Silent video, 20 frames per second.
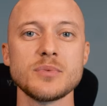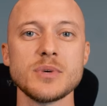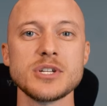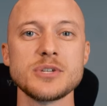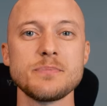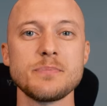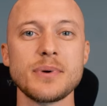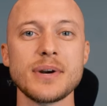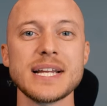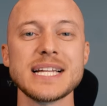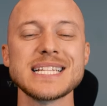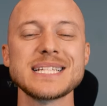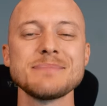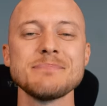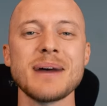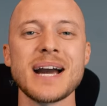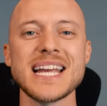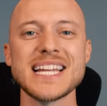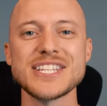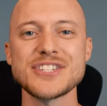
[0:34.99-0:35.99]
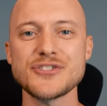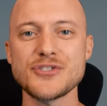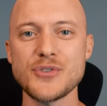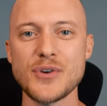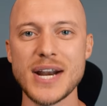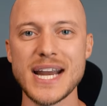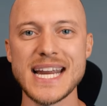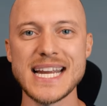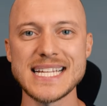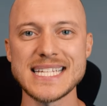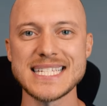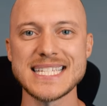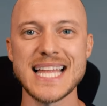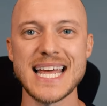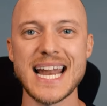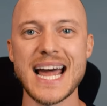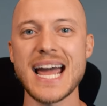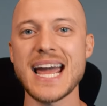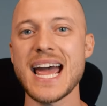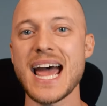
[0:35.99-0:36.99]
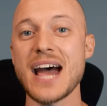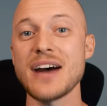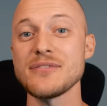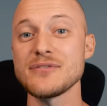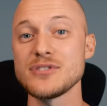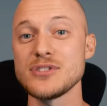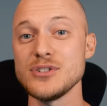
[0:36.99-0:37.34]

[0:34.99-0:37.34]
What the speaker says: which brings my trades that I have